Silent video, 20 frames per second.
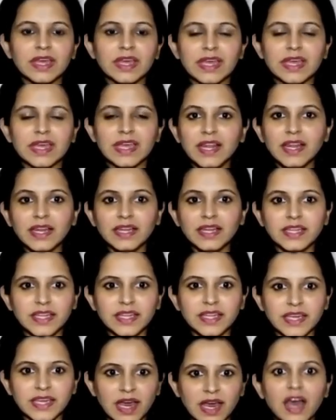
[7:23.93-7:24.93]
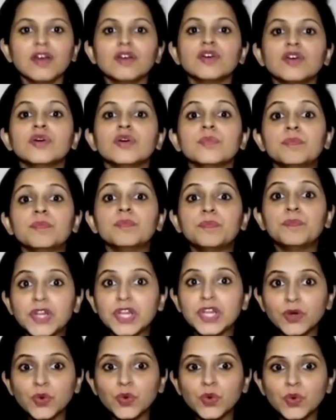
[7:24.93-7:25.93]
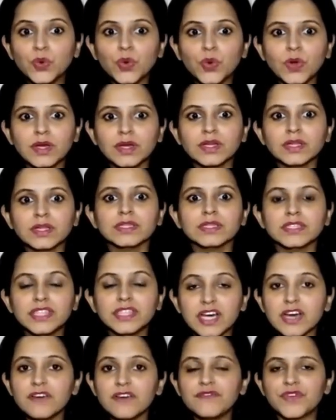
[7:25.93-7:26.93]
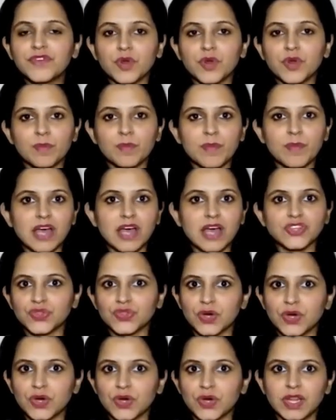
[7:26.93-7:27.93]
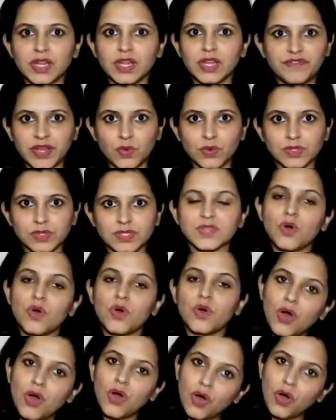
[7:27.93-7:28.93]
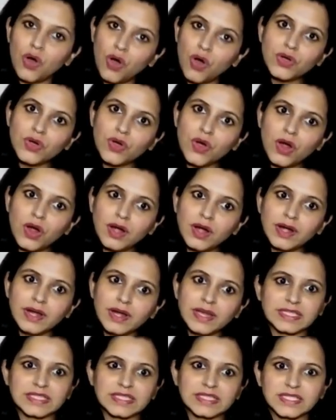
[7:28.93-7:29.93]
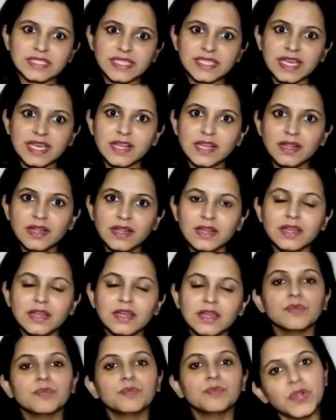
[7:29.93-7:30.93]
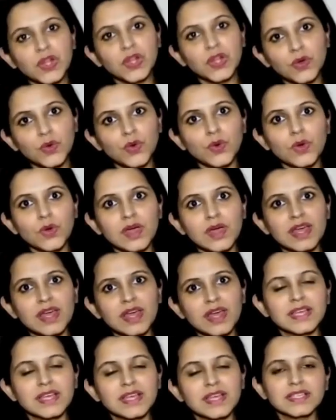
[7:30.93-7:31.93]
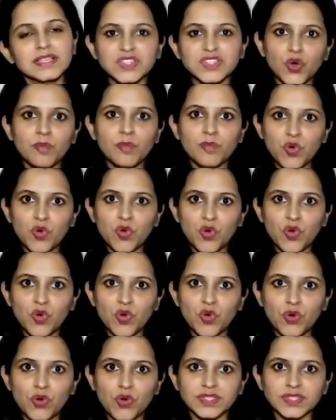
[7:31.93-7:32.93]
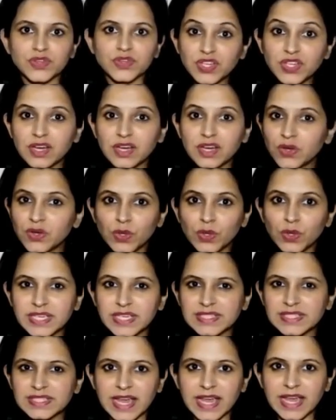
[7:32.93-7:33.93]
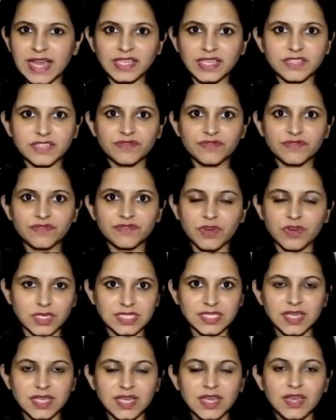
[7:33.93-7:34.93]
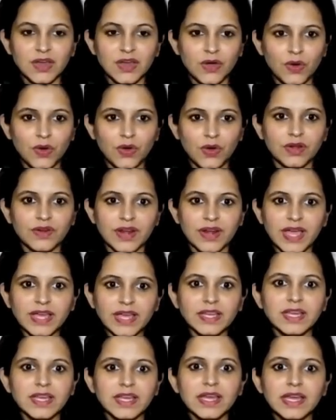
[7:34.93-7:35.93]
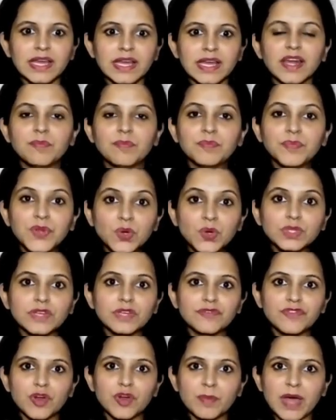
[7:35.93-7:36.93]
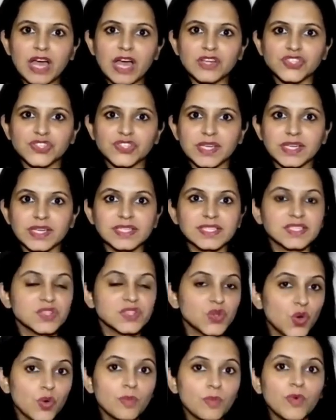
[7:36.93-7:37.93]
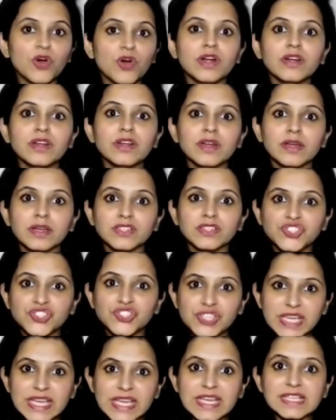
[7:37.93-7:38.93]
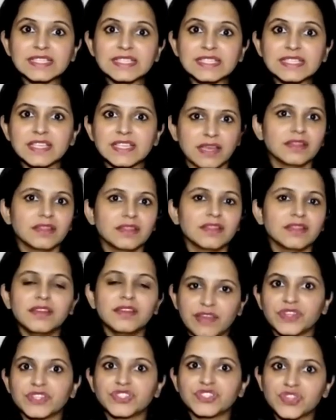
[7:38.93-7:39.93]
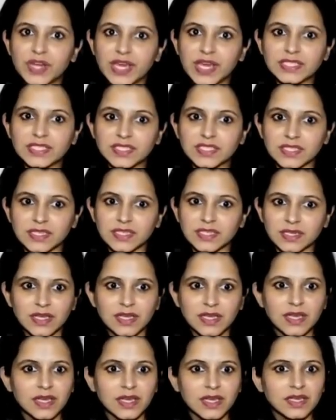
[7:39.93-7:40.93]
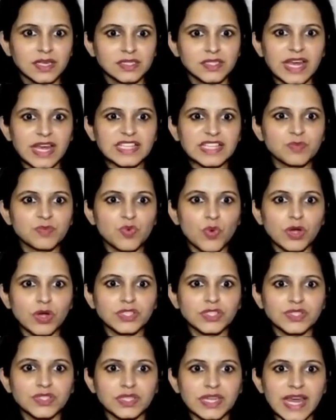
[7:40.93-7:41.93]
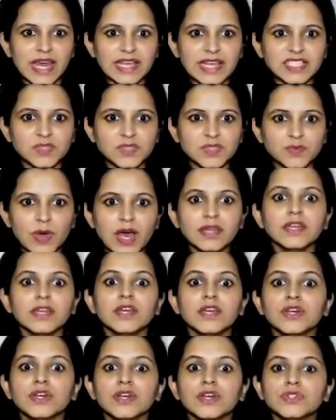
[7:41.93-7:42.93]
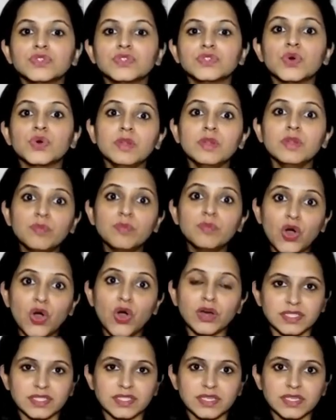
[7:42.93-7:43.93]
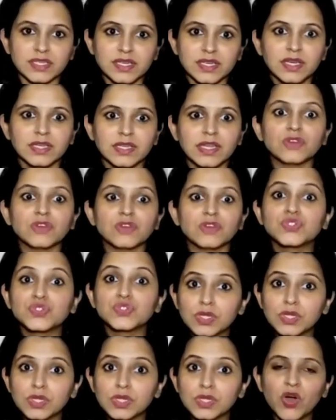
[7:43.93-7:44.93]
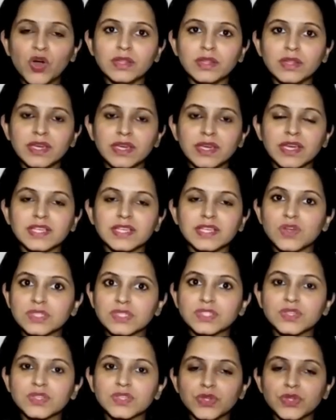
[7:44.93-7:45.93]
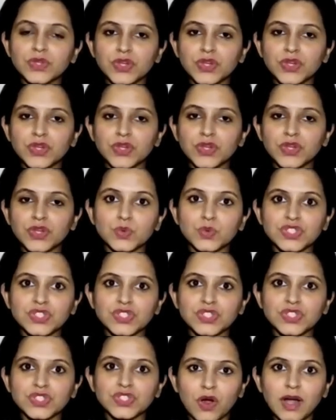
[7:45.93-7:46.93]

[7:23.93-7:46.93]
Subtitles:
Il n'y a plus de fromage dans le frigo. So encore is still, plus is no more. So you have to learn all these negative words. All right. Il n'y a plus de fromage. There is no more cheese in the refrigerator. So let's move on to the next one. Tout le monde. Now, tout le monde is also used for